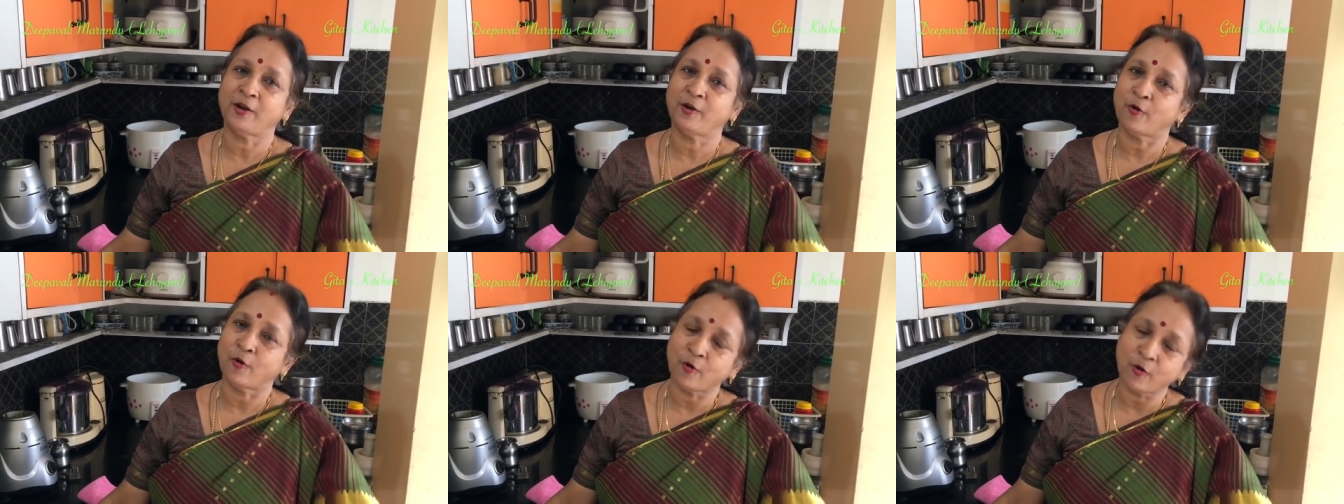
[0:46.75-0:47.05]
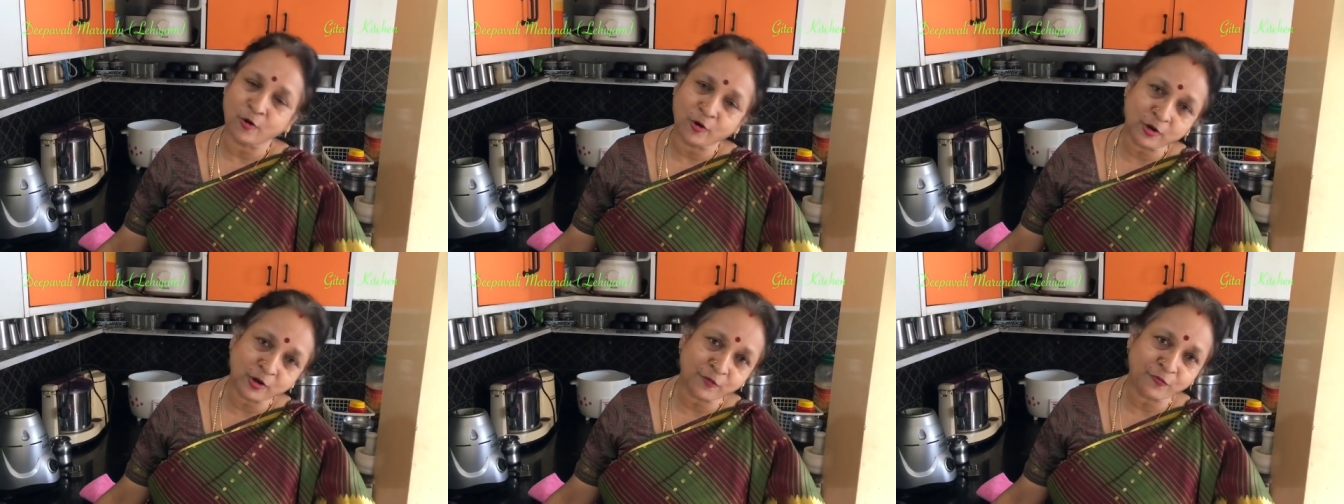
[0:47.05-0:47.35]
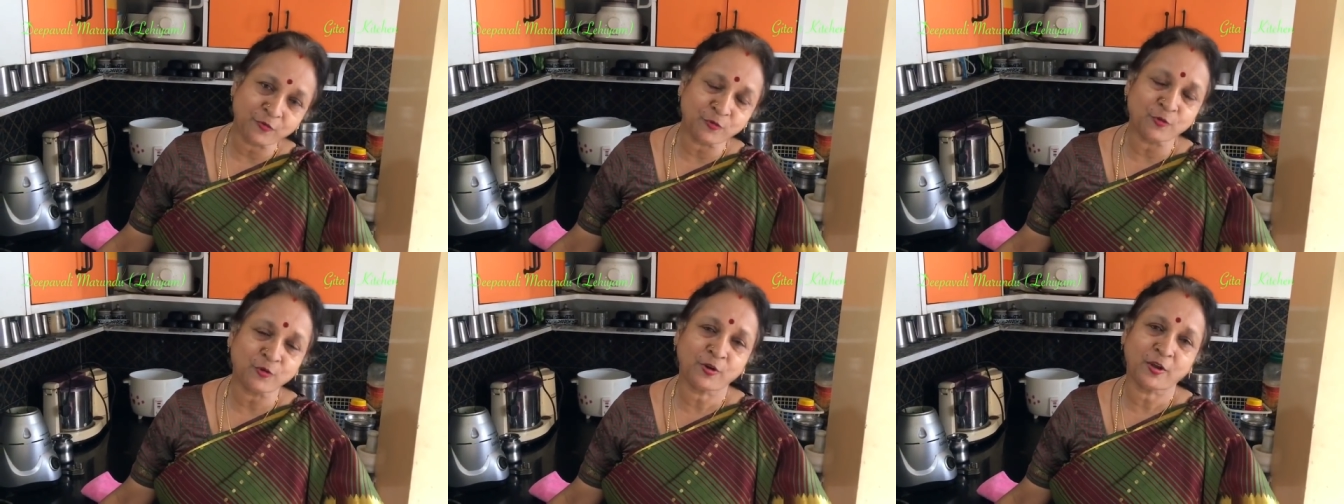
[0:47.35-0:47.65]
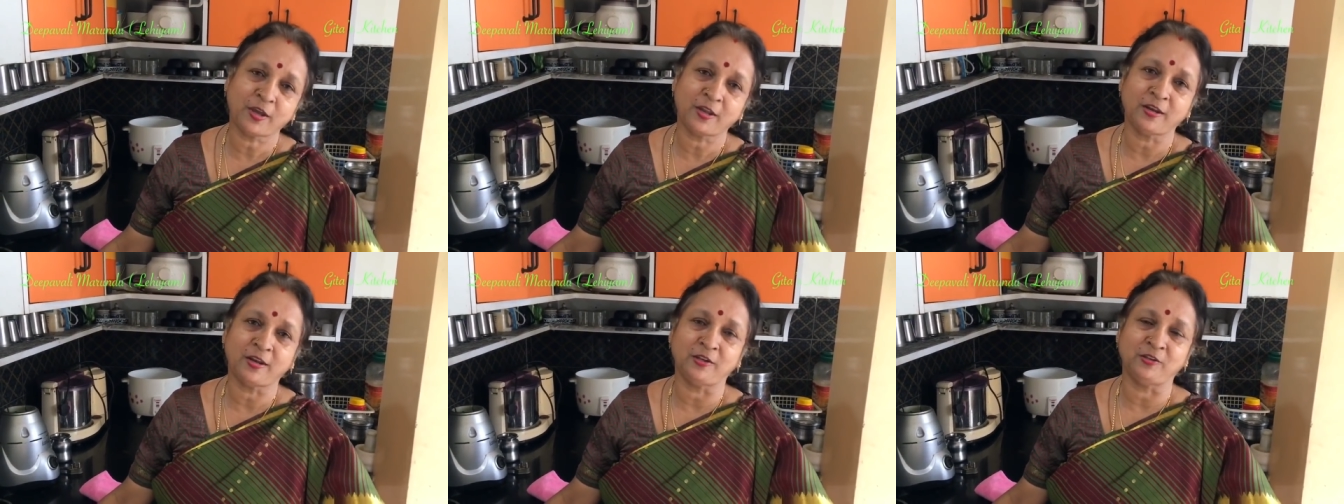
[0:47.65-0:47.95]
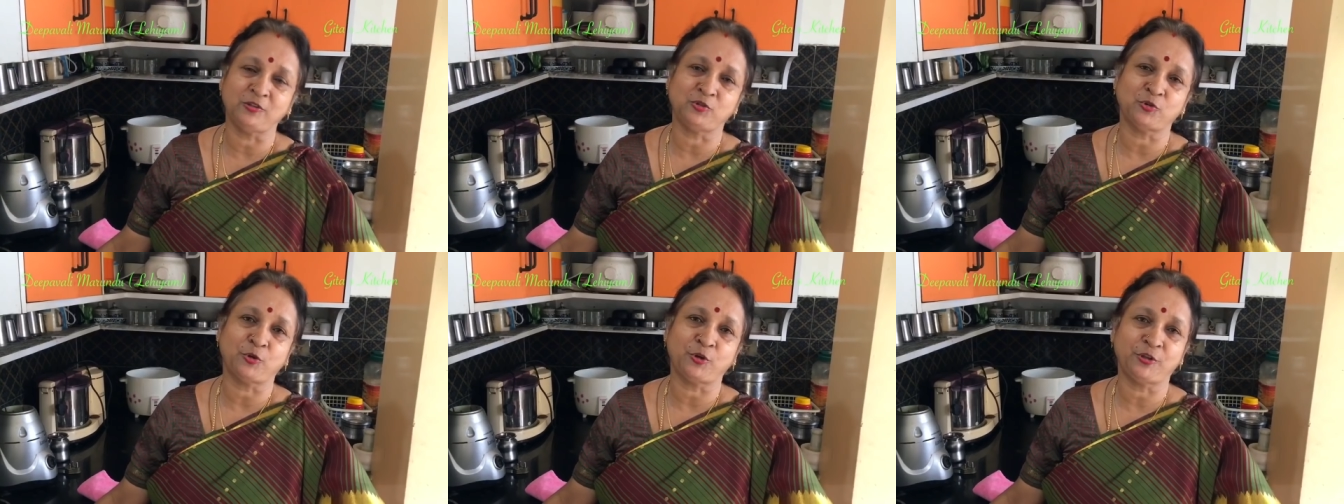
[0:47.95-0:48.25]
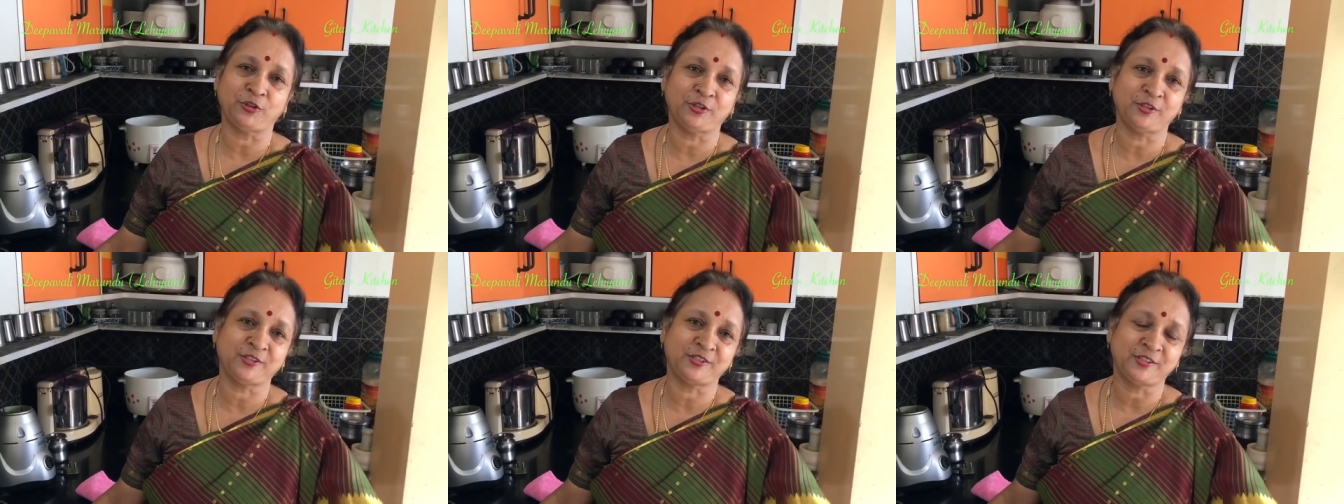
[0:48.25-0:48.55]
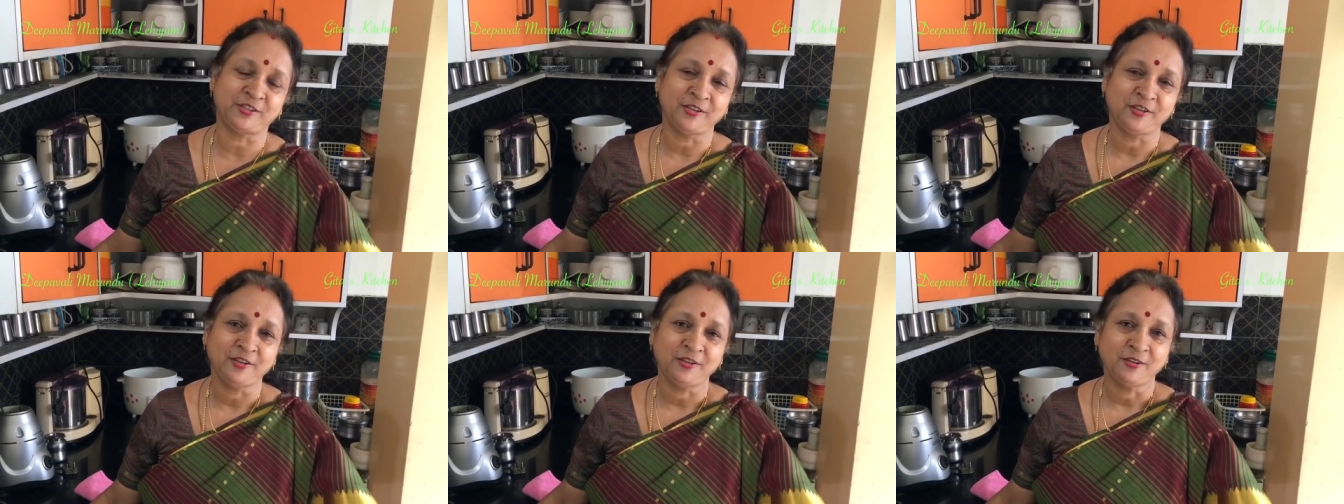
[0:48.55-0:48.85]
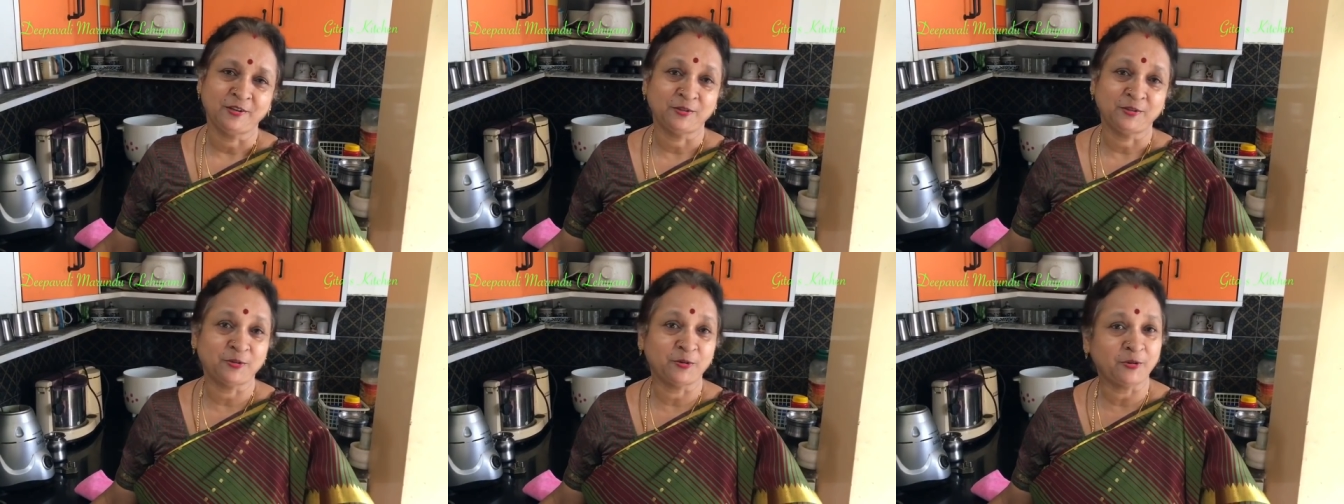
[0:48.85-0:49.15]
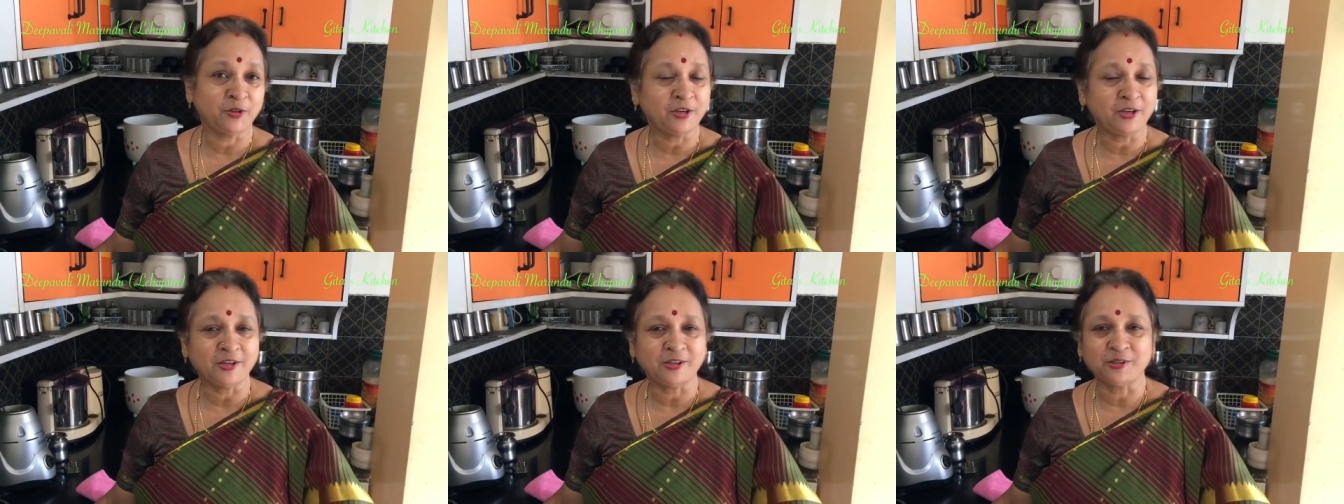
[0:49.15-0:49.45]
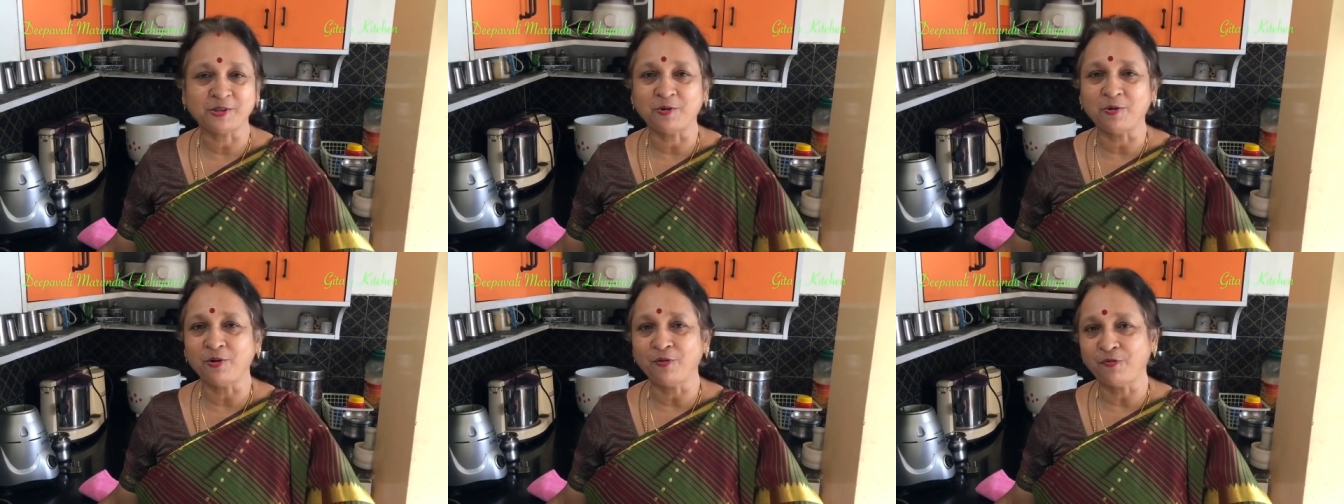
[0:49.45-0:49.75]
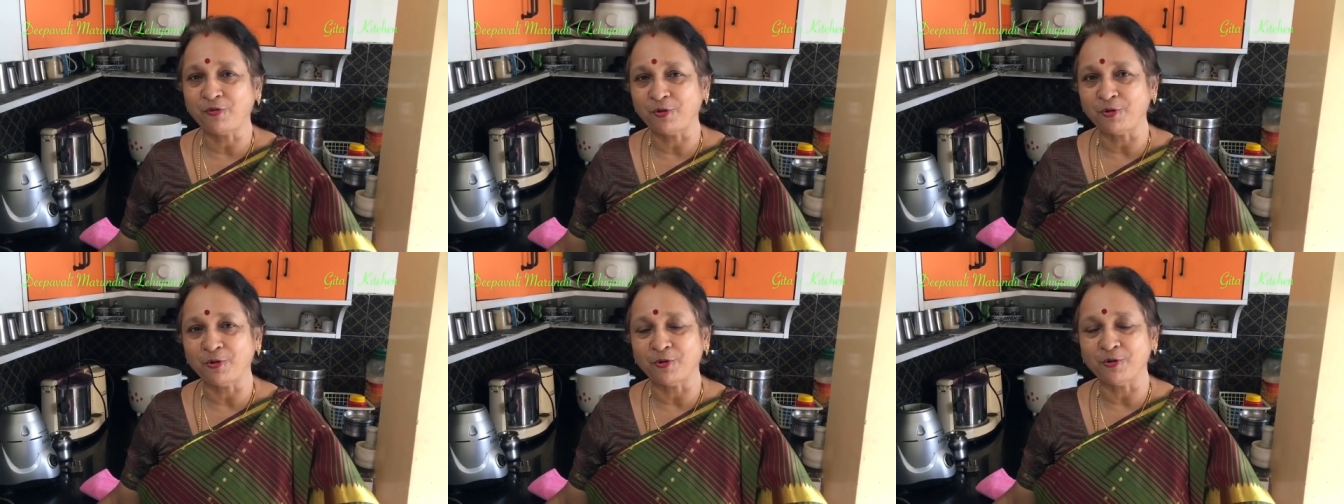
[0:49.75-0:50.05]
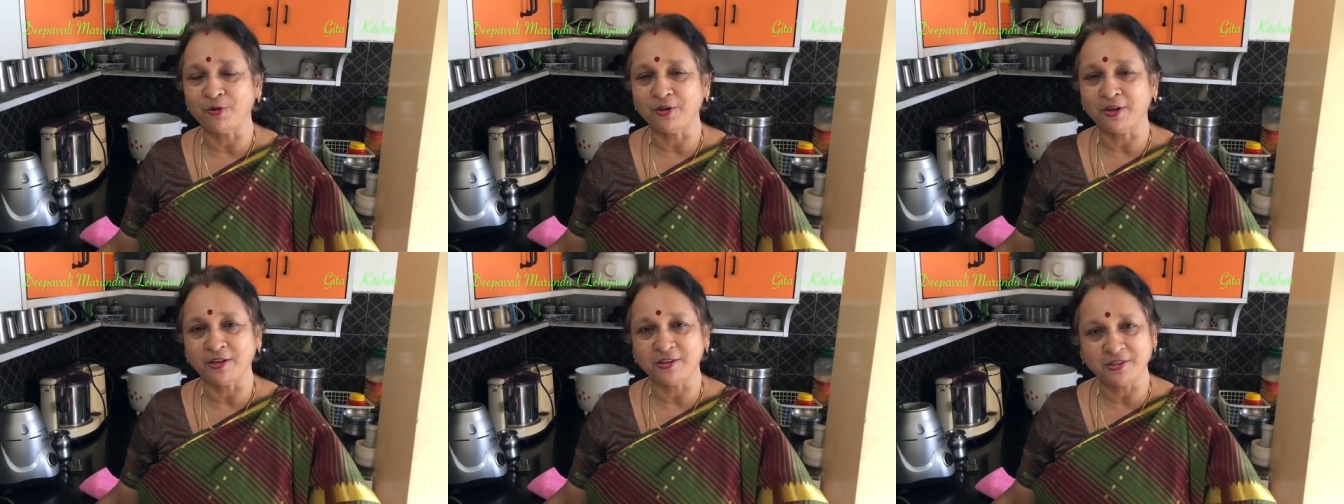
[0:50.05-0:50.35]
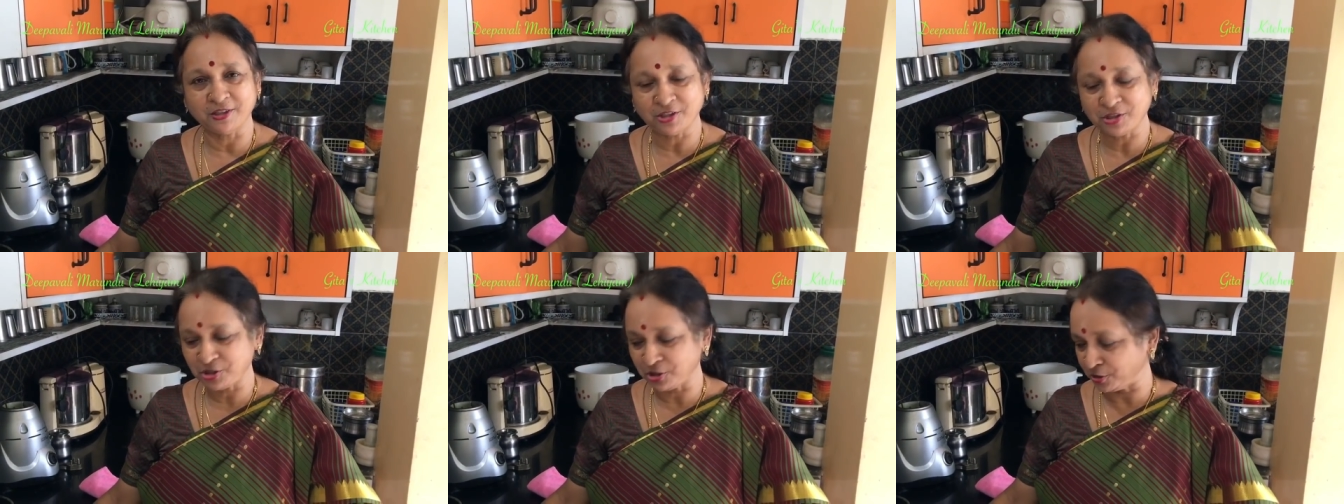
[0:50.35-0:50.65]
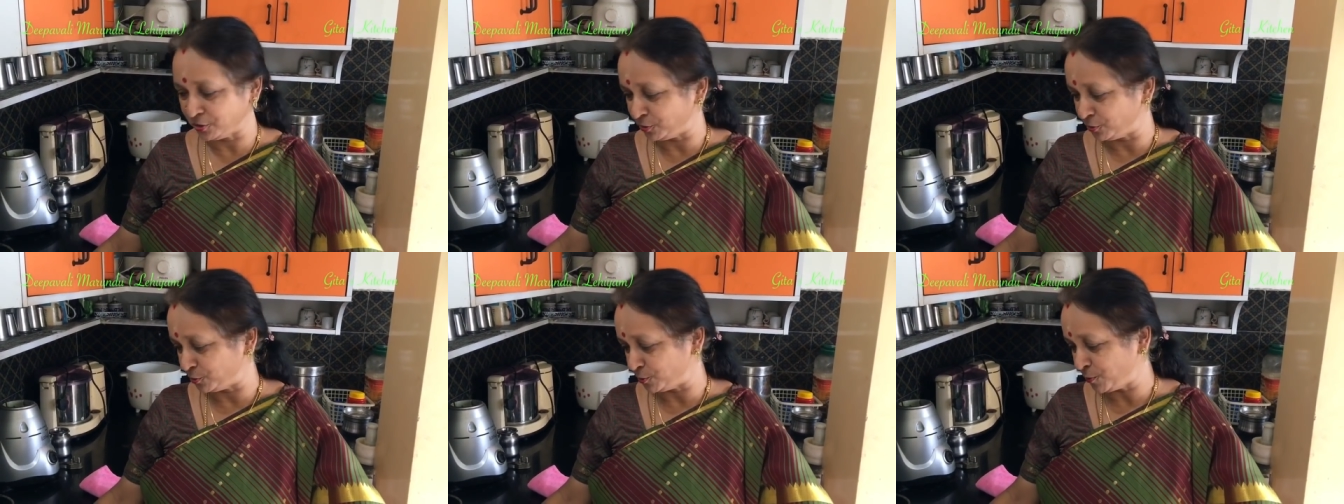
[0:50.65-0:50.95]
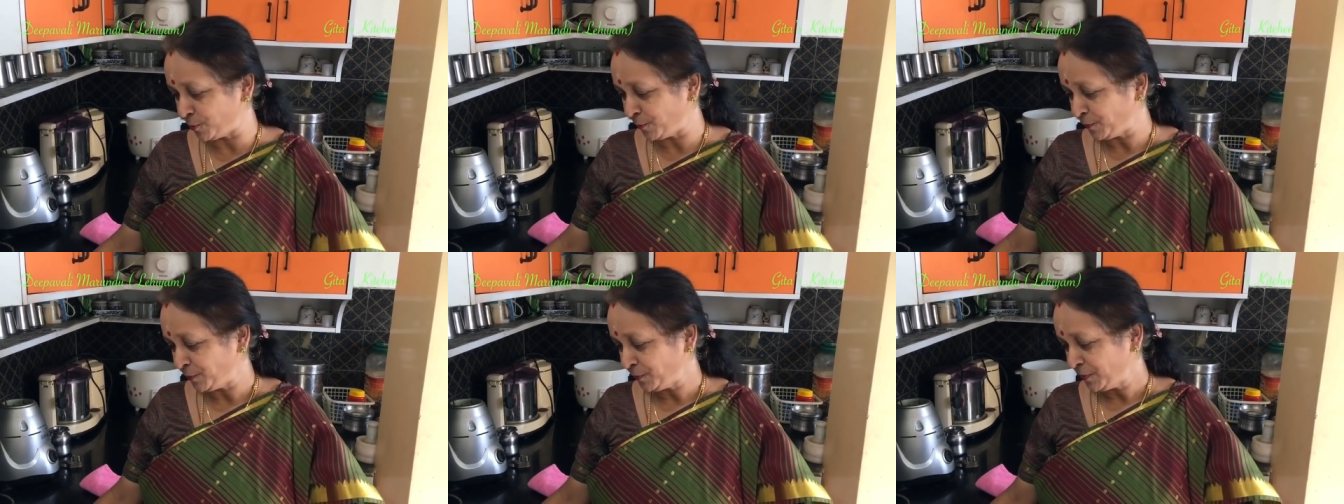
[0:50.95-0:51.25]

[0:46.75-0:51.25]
and all of you can enjoy this so that it's good for your digestion too.